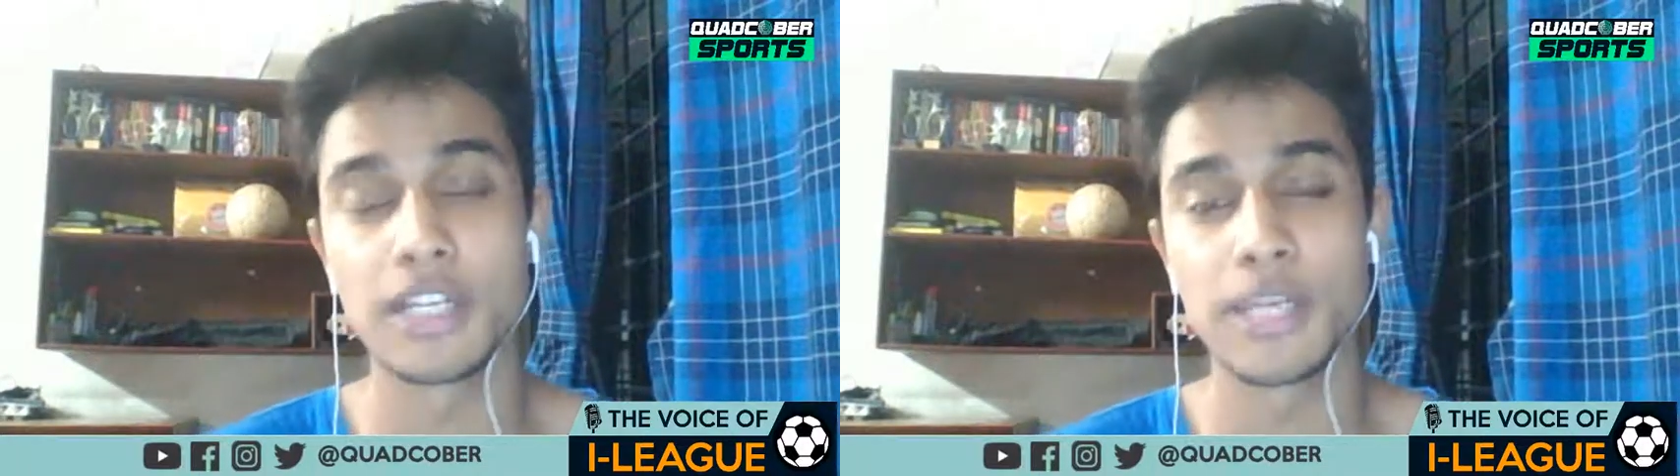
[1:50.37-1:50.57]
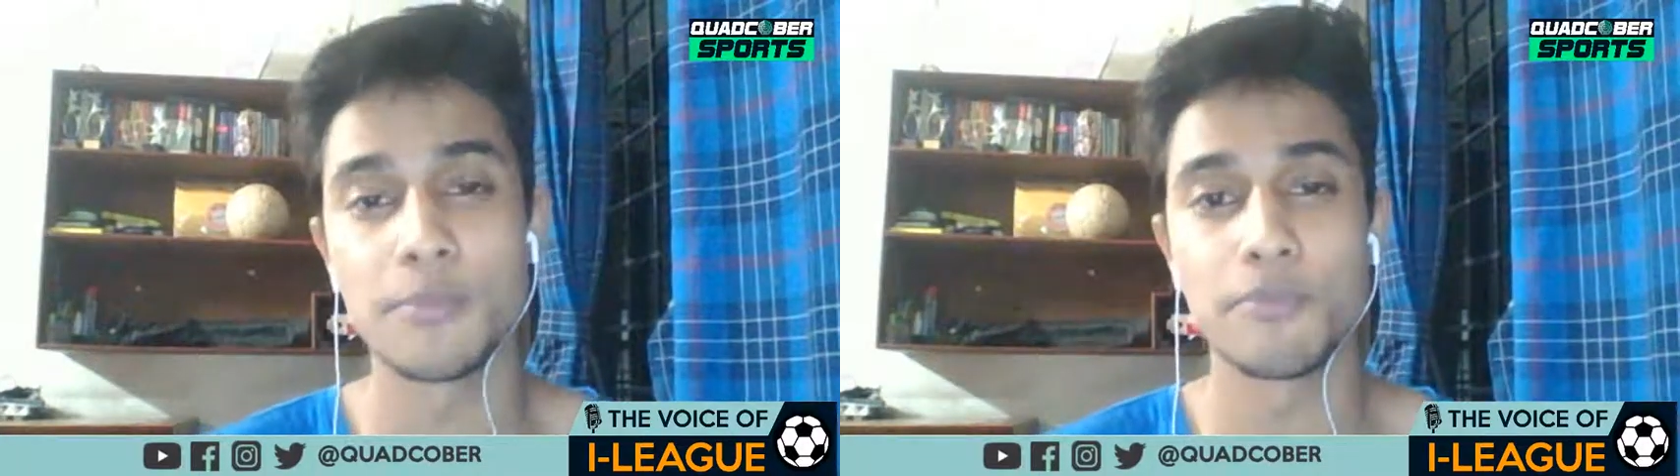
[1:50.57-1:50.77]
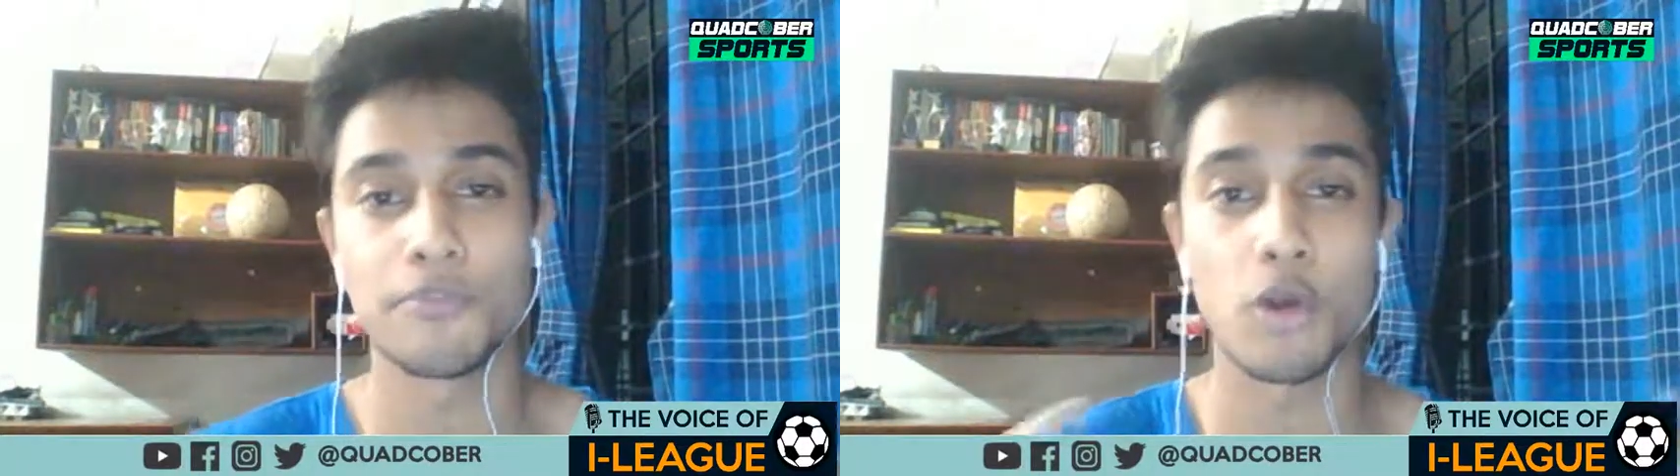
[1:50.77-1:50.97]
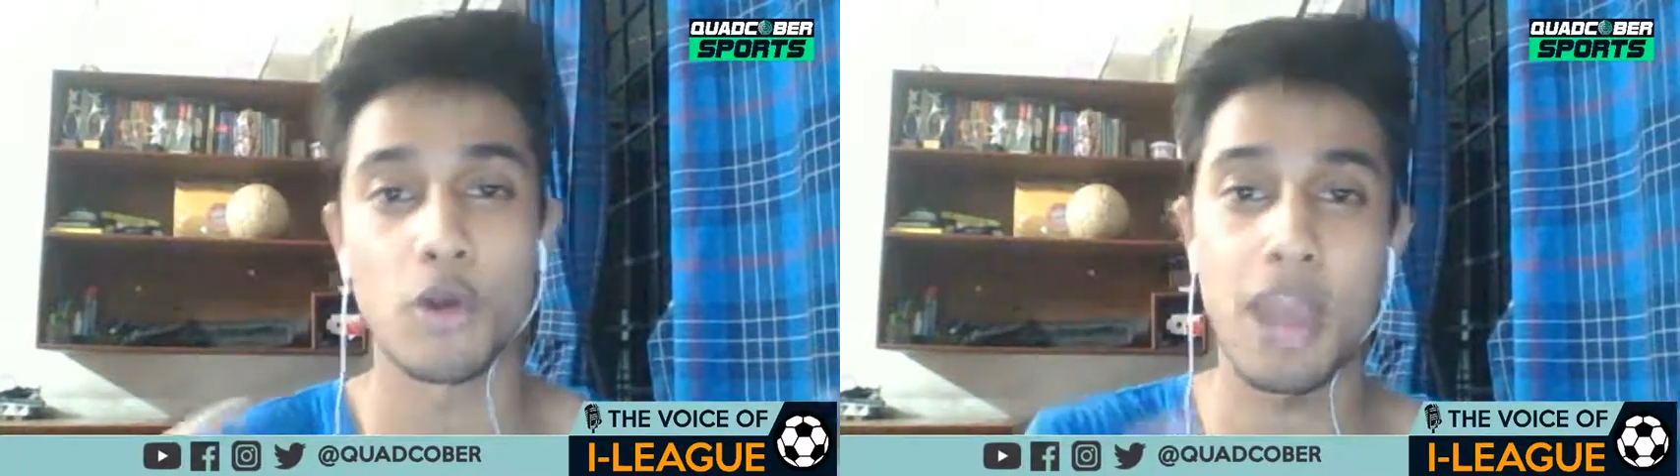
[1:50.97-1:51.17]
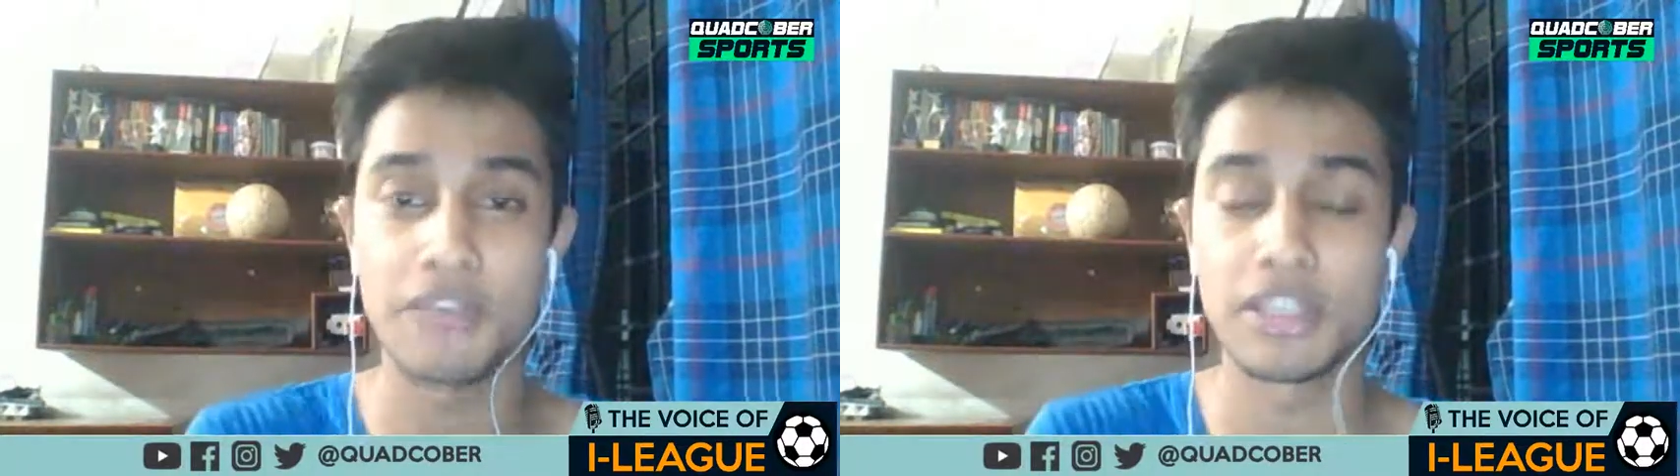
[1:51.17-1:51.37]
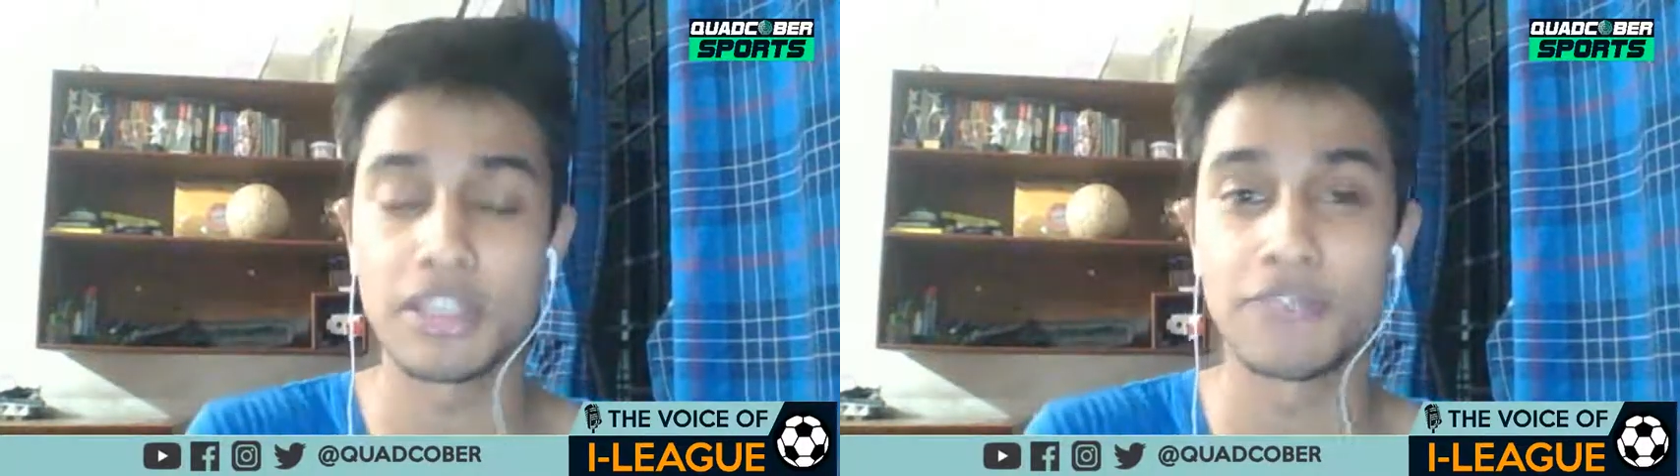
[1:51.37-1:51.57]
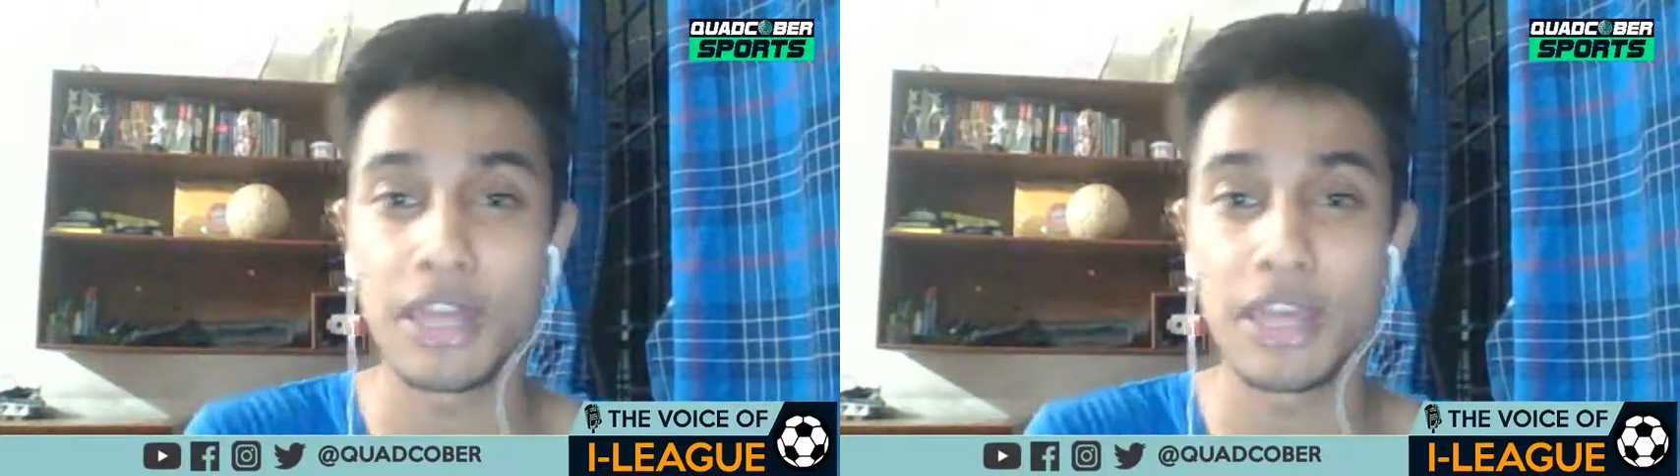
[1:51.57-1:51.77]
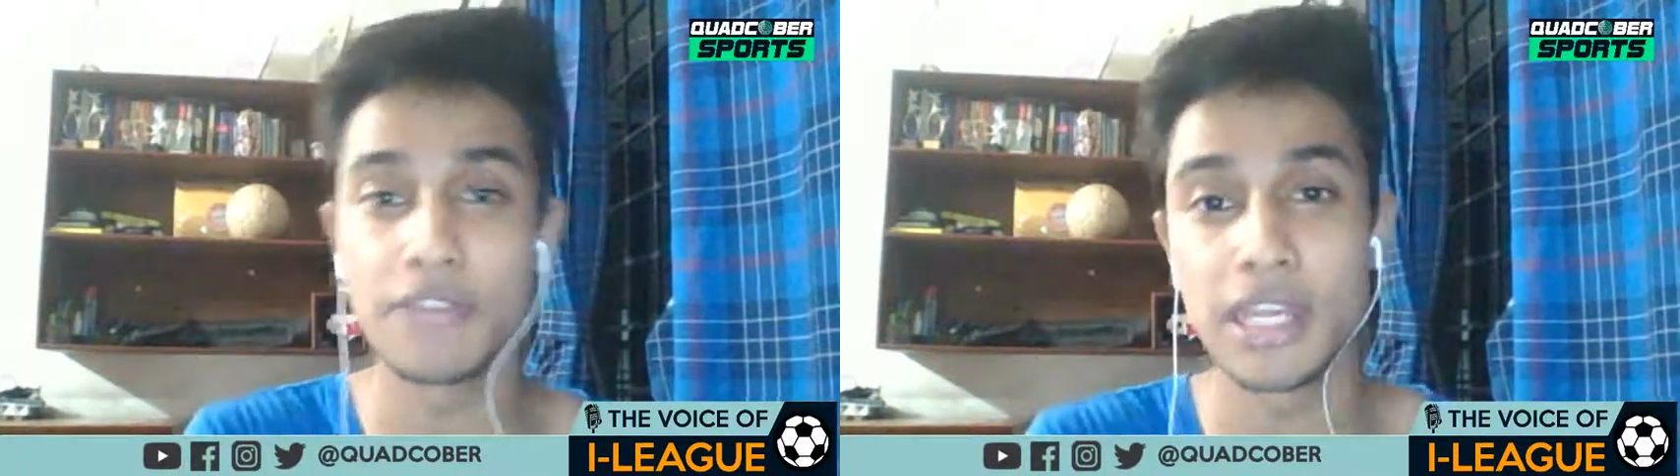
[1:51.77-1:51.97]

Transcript: team for having a very,